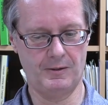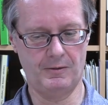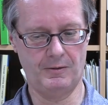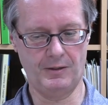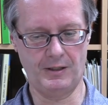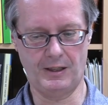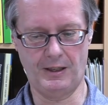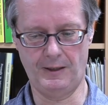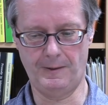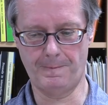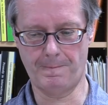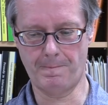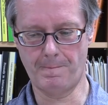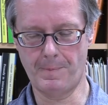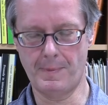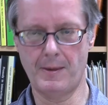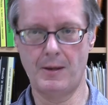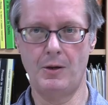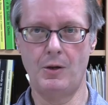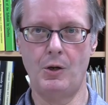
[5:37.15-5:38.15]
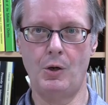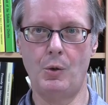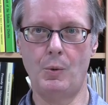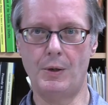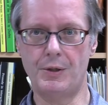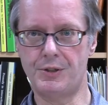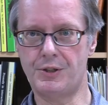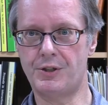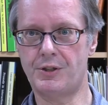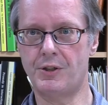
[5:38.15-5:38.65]
okay, who
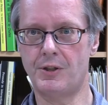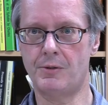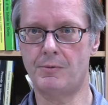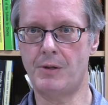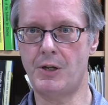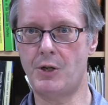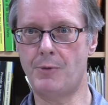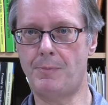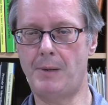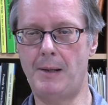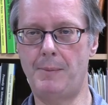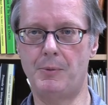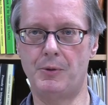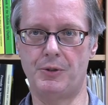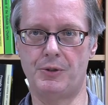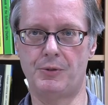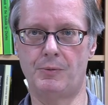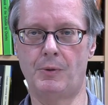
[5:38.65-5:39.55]
else is going to read your papers?